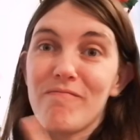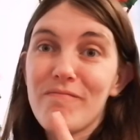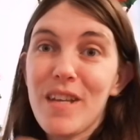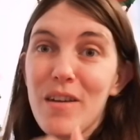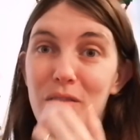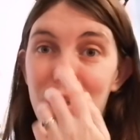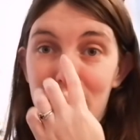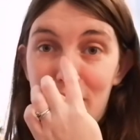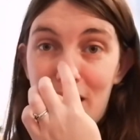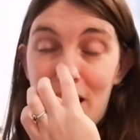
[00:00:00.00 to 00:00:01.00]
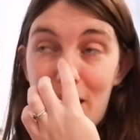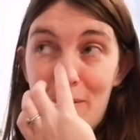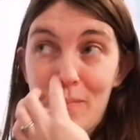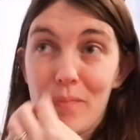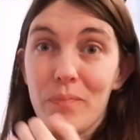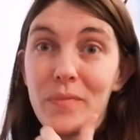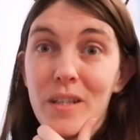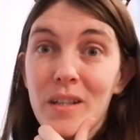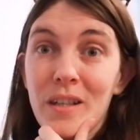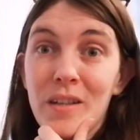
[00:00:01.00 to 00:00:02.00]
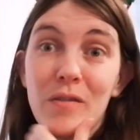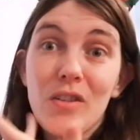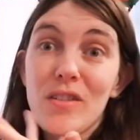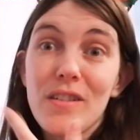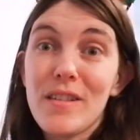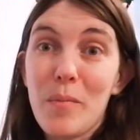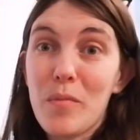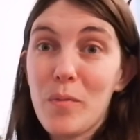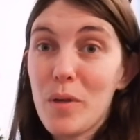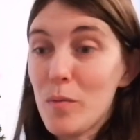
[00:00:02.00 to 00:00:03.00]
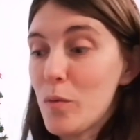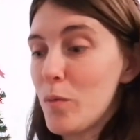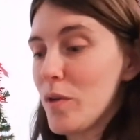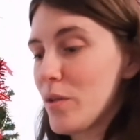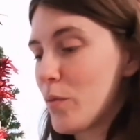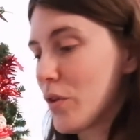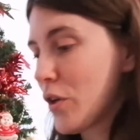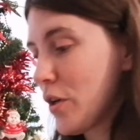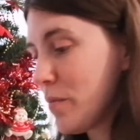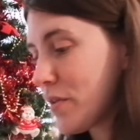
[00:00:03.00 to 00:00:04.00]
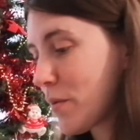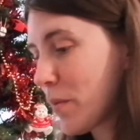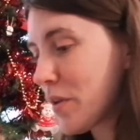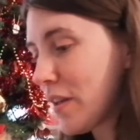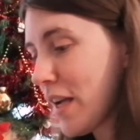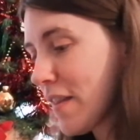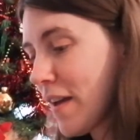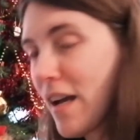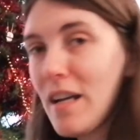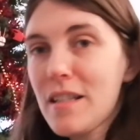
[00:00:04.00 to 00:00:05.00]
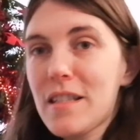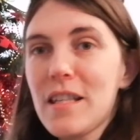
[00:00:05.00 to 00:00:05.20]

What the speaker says: nearer 1st of December and people were worried it wouldn't come. So I'm going to light that